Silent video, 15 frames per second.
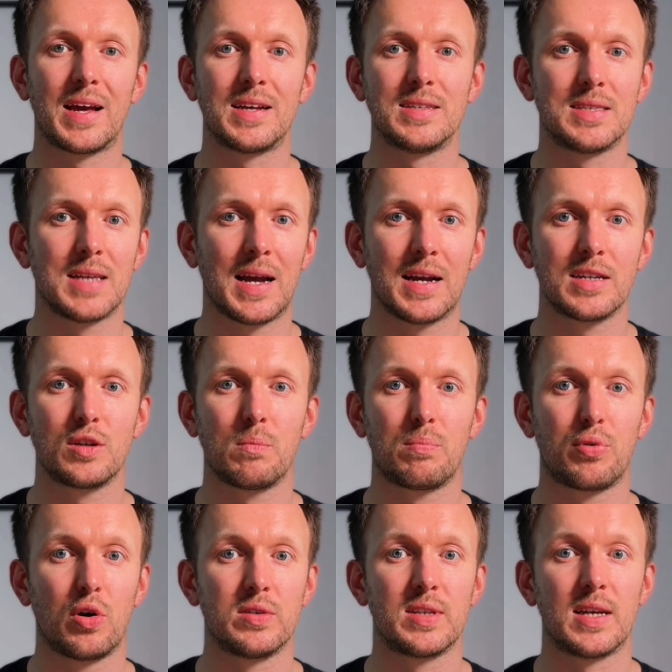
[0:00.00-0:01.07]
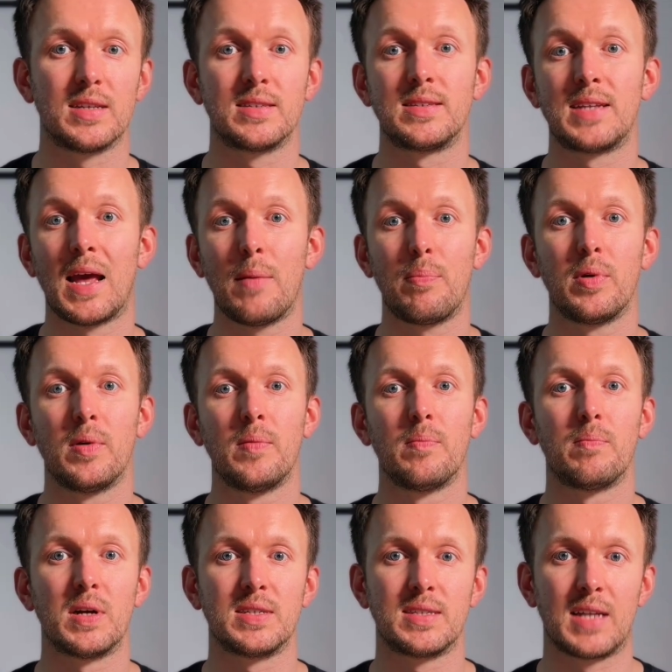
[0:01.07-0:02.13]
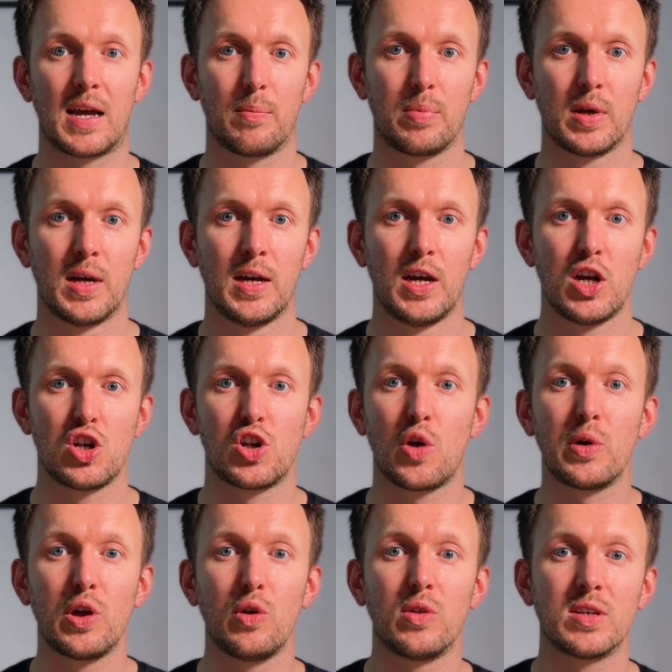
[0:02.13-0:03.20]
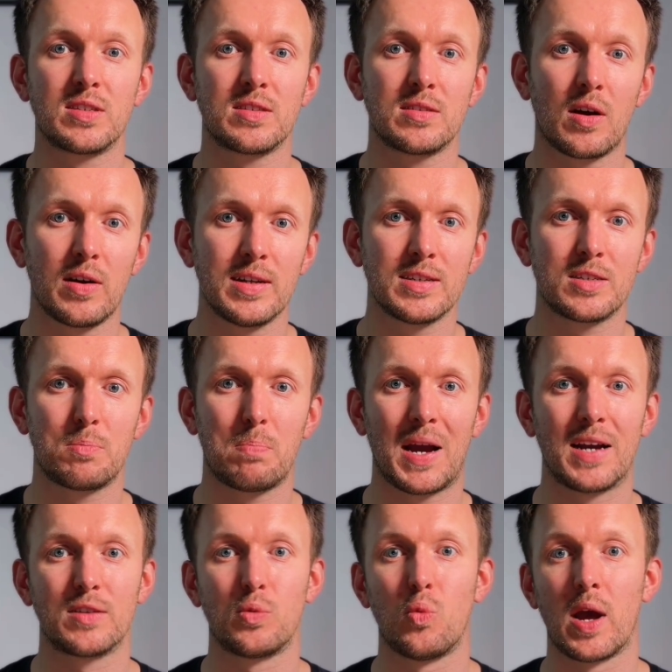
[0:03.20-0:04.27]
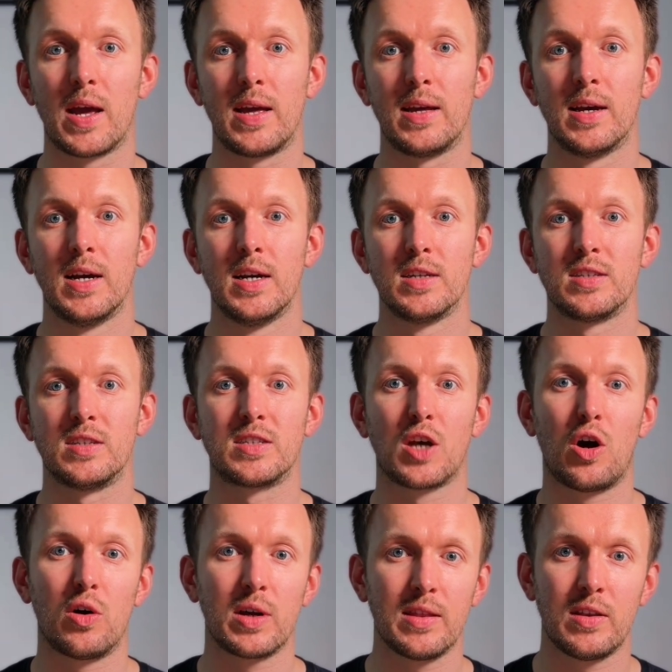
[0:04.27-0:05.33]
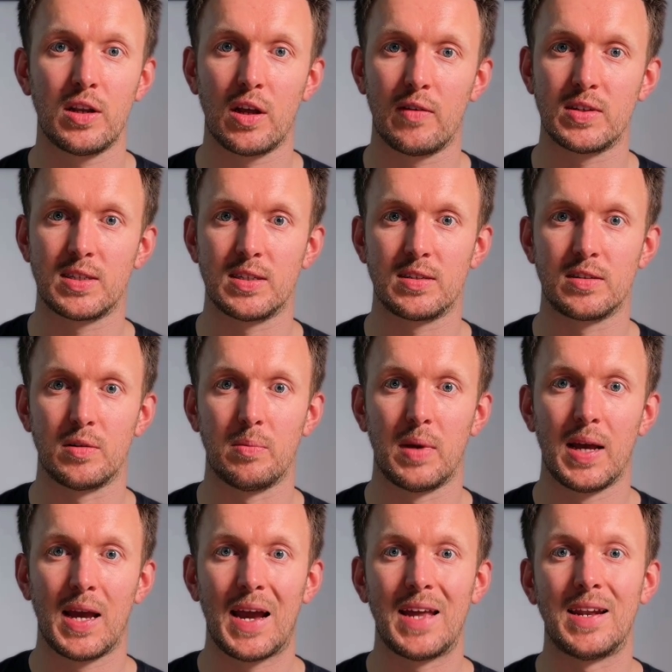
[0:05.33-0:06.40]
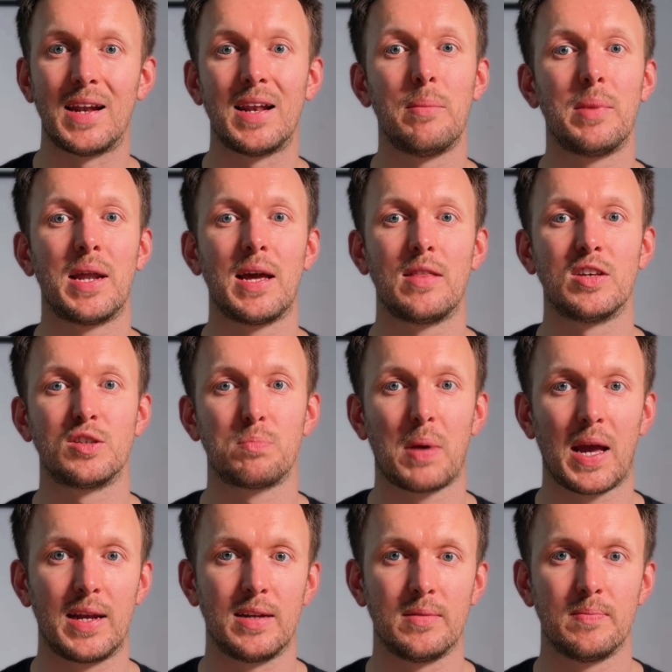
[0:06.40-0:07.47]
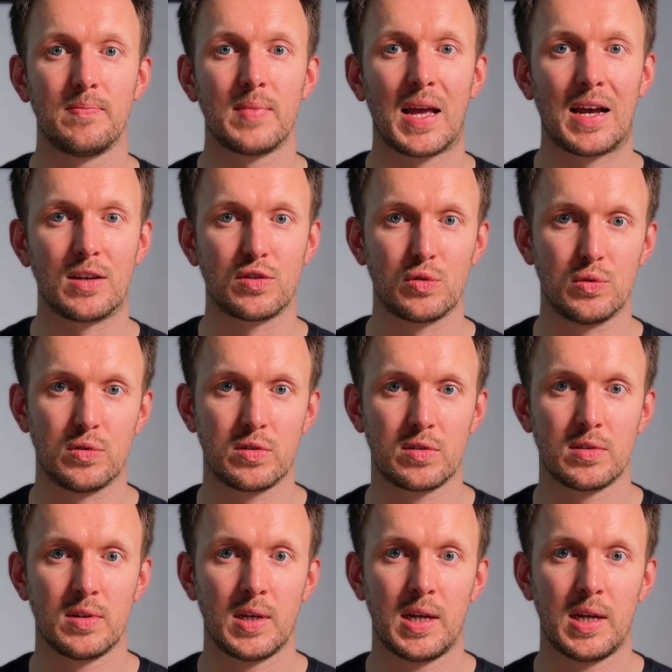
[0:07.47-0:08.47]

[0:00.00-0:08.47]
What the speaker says: exact process step by step, showing you the science-backed way to target the nervous system and eliminate this pain at source.